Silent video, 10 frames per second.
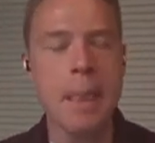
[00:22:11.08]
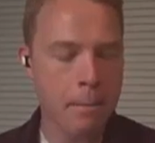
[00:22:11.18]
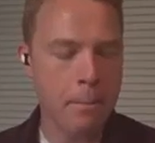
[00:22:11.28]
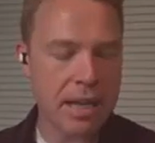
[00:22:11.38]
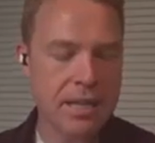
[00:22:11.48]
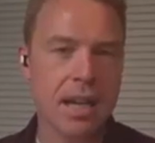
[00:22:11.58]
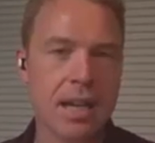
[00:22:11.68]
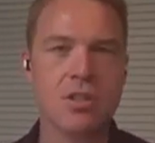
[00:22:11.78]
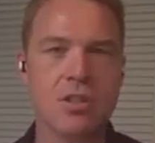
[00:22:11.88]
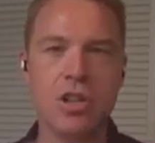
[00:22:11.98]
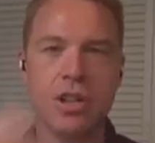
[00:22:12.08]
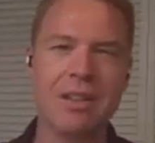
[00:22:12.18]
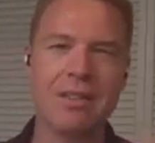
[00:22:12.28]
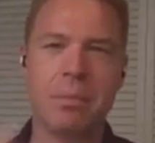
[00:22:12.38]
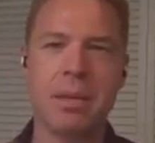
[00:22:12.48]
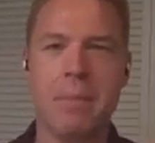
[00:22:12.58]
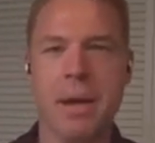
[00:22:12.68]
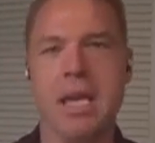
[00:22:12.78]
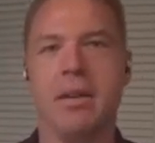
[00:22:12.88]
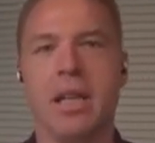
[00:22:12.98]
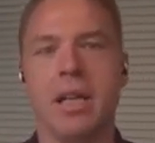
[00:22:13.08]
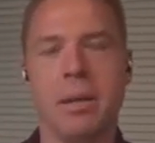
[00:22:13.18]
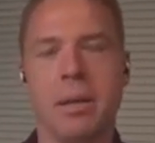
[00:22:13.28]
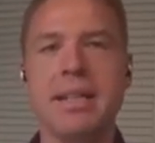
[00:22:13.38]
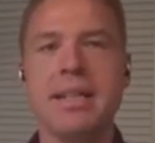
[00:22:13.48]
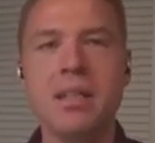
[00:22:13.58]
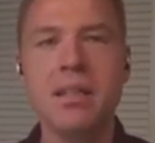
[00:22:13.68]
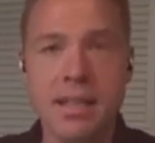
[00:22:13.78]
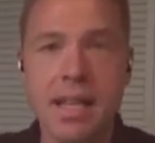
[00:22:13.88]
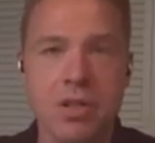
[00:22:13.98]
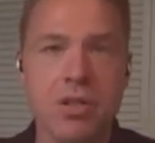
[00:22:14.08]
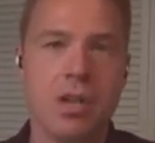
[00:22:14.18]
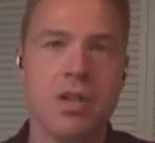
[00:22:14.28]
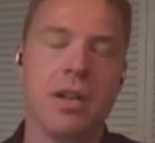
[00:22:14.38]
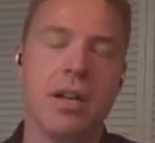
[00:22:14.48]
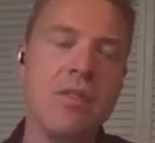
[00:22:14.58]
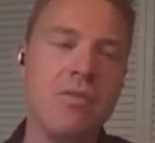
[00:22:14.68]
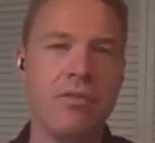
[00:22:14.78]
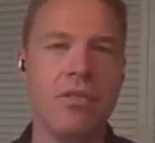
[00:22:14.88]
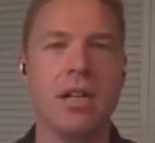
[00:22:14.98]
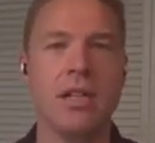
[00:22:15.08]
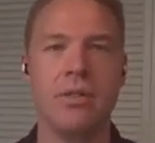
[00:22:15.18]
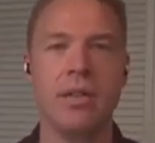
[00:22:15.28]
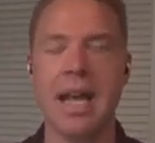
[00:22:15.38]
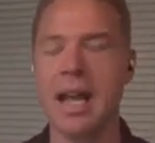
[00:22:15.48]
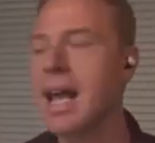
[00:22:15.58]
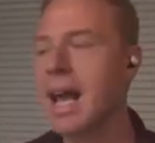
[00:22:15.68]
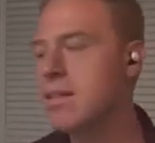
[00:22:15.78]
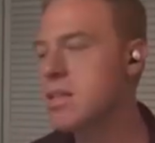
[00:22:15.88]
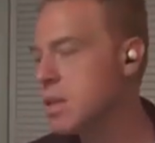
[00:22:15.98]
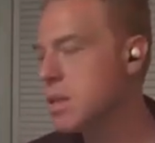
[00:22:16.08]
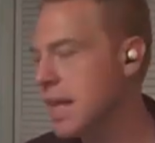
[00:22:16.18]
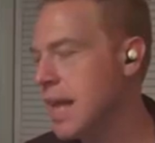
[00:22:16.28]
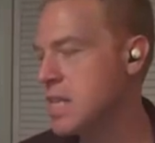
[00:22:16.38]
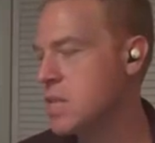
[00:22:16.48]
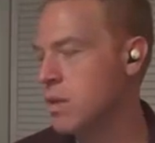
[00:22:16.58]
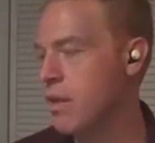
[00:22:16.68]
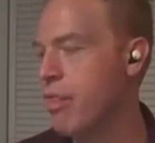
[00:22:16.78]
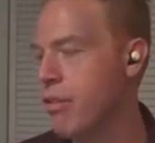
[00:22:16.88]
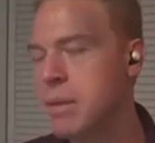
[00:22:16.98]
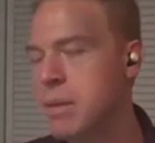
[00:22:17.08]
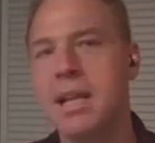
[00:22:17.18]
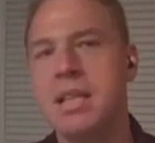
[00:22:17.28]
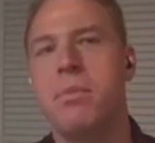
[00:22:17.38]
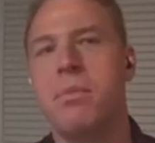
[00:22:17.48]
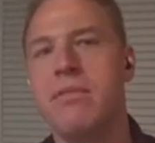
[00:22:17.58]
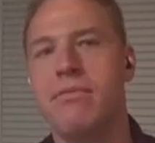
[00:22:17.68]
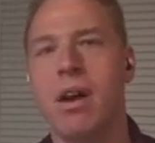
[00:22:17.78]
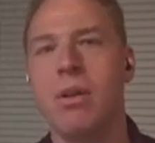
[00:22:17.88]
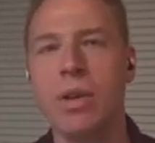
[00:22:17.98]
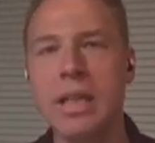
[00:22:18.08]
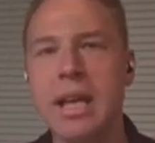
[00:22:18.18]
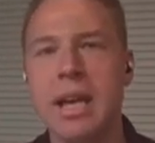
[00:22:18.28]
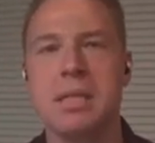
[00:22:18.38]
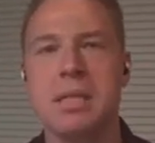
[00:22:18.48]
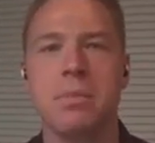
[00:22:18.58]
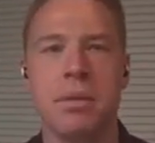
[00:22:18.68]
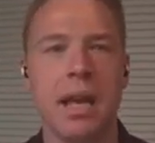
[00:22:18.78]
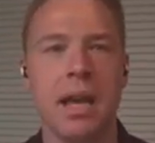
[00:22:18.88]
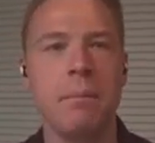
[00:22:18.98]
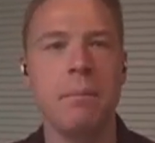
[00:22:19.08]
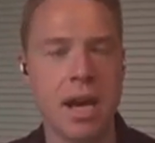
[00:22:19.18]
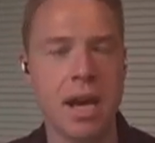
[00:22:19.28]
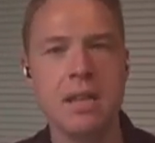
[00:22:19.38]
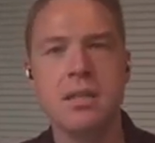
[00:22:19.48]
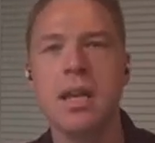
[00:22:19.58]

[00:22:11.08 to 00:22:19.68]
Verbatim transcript: But uh, so you're going to have to play it by ear a little bit, but it's still the same structure, even if you're not doing that. And this is where the last one, the 30 plus point font really comes into play because